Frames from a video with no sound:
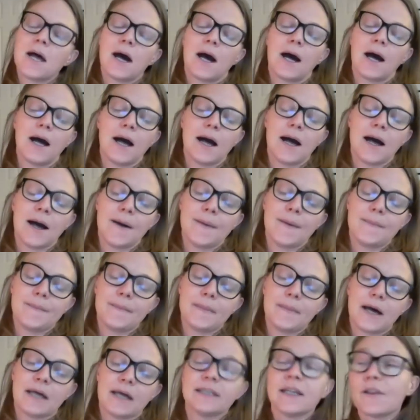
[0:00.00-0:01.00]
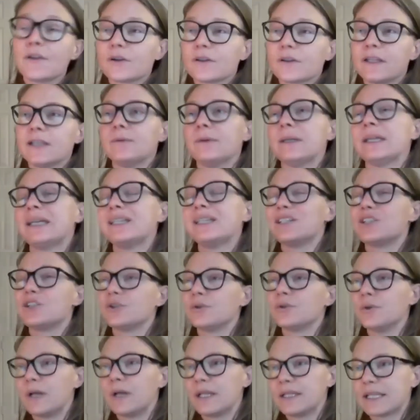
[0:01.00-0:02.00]
Another thing we can
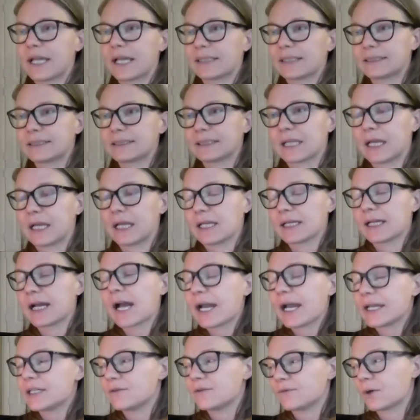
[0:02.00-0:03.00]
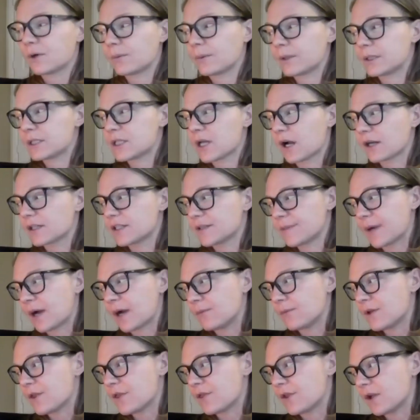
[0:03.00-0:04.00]
do, and that's kind of what we talked
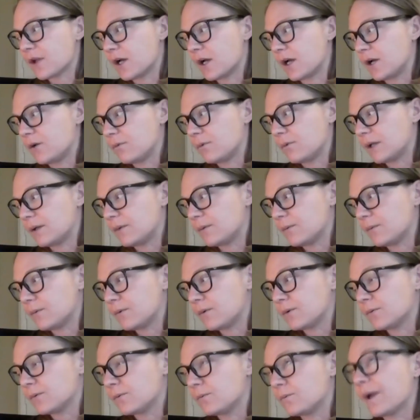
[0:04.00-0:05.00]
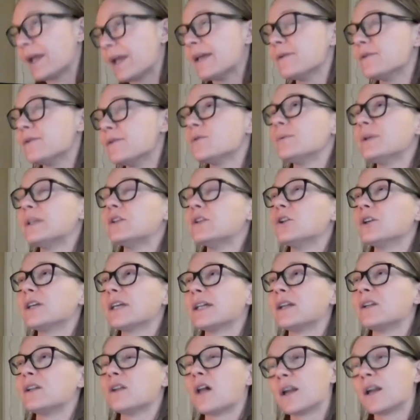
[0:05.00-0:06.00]
about with the way that we look
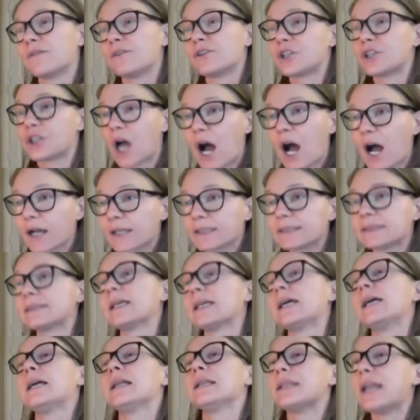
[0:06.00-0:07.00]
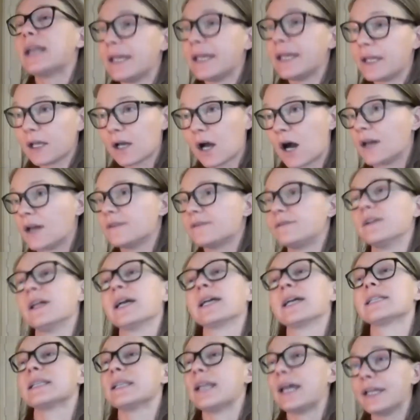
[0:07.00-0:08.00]
at a lot of shocks, like
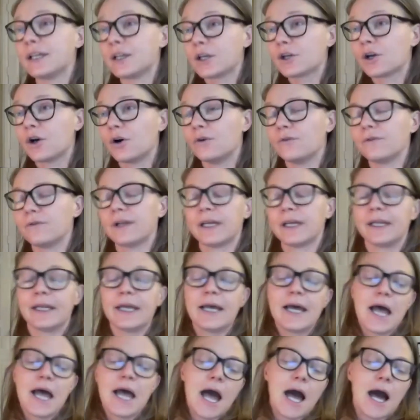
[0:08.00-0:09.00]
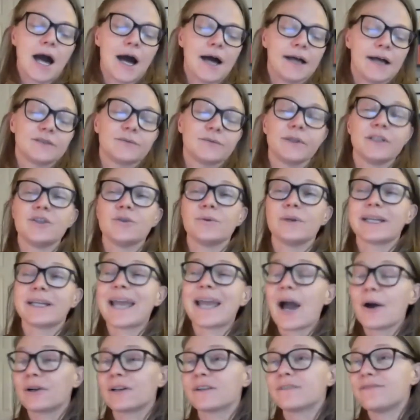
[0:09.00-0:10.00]
conflict, like COVID, is we do a
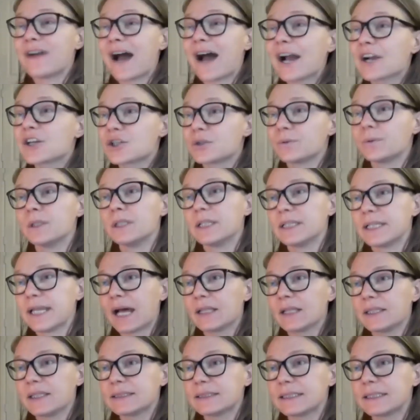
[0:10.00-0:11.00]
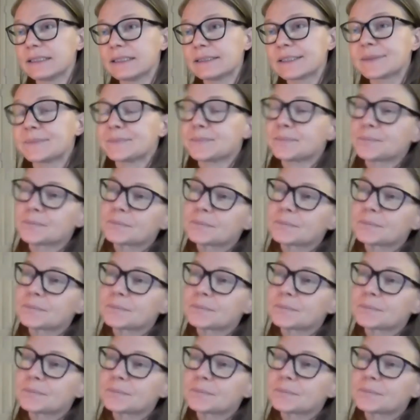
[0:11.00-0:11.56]
counterfactual analysis.